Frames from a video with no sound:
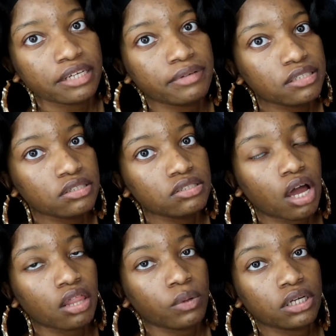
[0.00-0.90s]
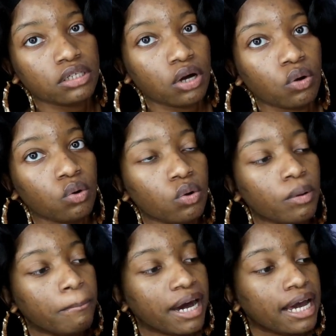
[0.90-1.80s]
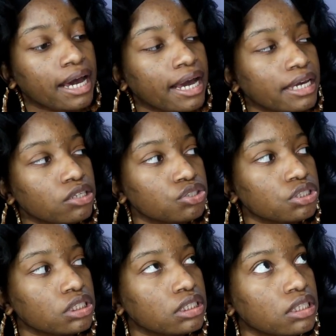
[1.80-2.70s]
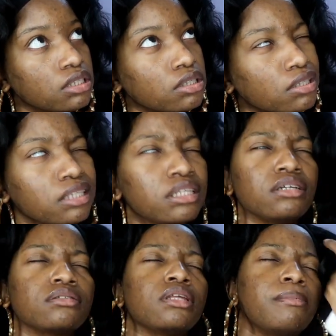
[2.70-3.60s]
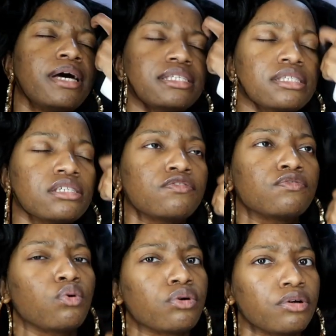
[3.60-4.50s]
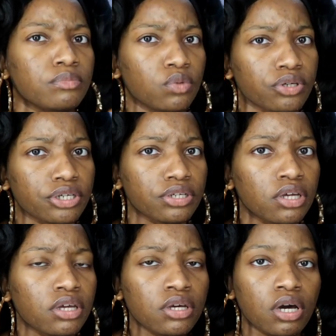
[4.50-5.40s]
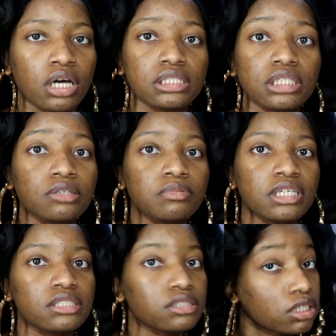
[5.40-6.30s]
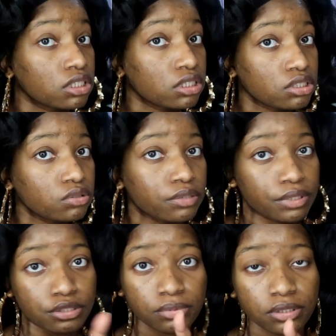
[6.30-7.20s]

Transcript: blade razors are the way to go. My usually, I think the best is four or more. A single blade is not good, you get razor